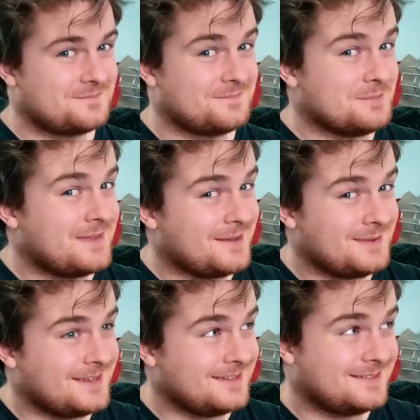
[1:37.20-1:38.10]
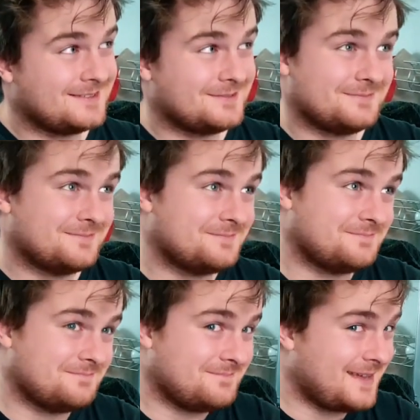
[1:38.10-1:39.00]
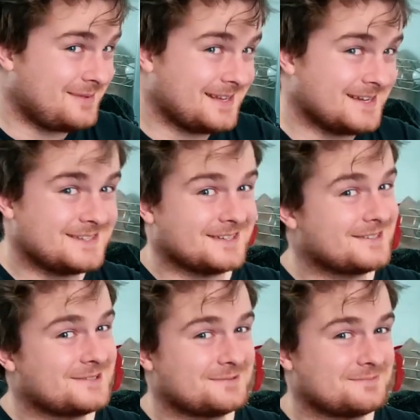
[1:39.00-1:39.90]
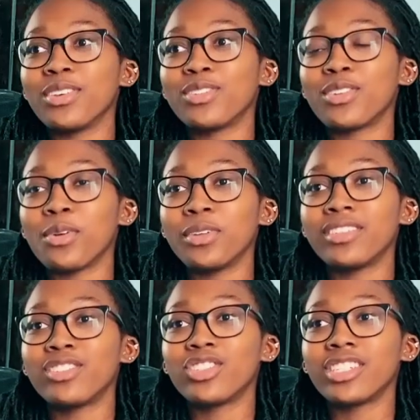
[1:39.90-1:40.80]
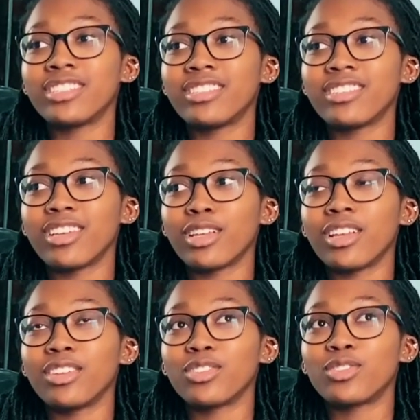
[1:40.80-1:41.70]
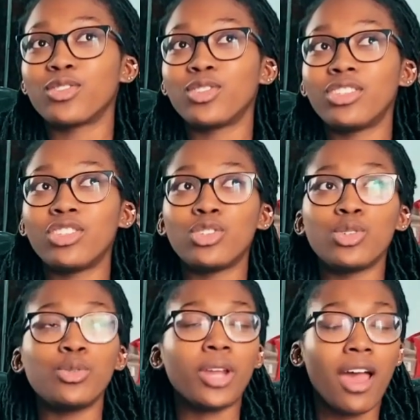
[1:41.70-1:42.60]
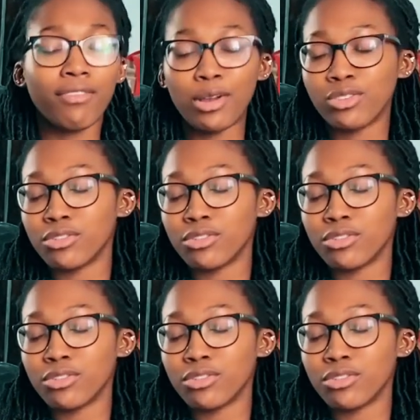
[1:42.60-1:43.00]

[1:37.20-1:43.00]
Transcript: but maybe it isn't. The show is just two and a half hours